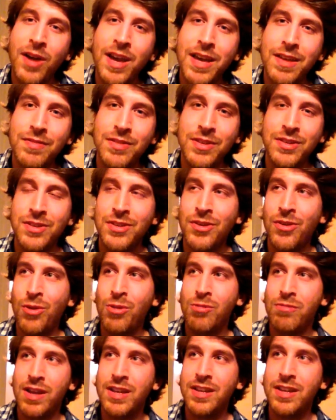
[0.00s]
wave. You're
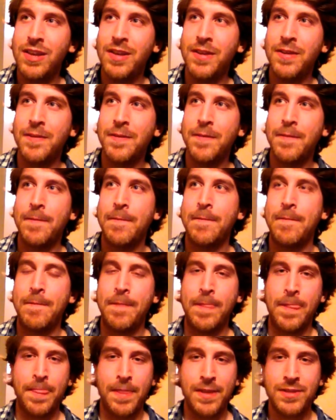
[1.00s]
already
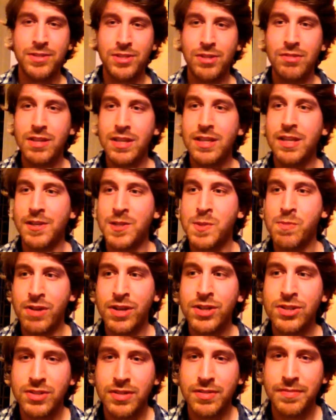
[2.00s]
this unique
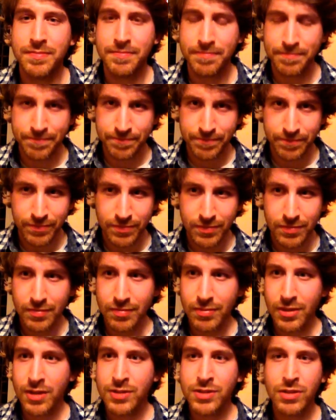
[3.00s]
expression.
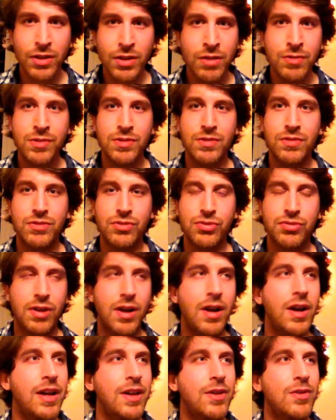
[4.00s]
So don't
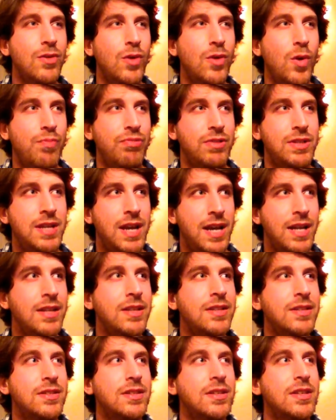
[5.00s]
try or
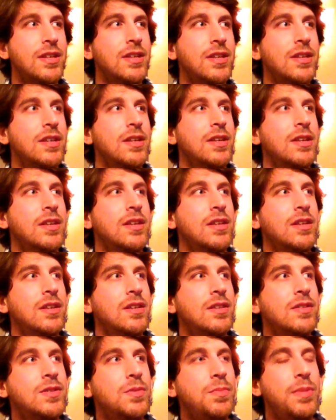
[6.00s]
pretend
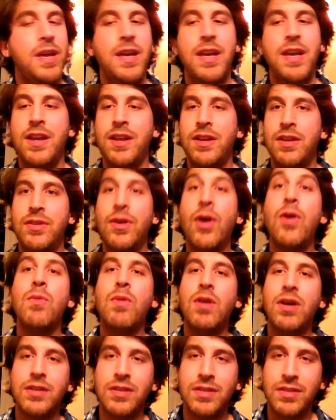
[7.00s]
to be no
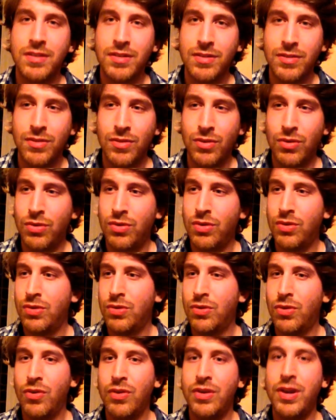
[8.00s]
one
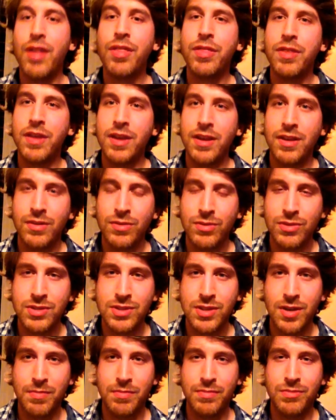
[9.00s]
or nothing or
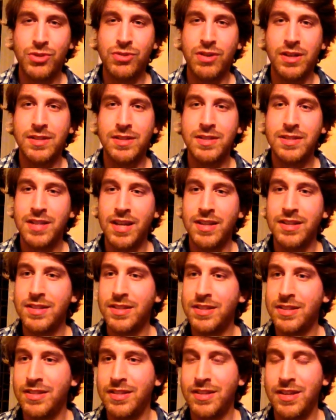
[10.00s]
some
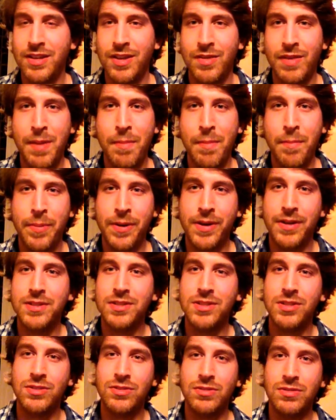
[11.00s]
transcendent,
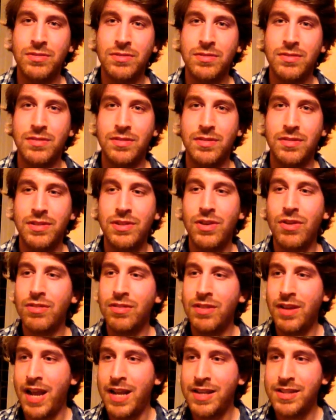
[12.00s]
impersonal
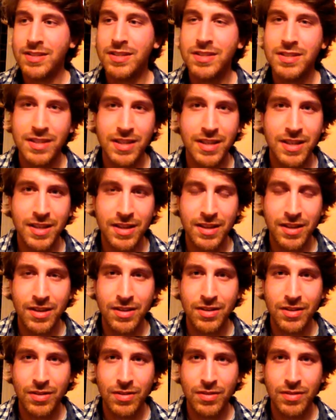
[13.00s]
non-entity.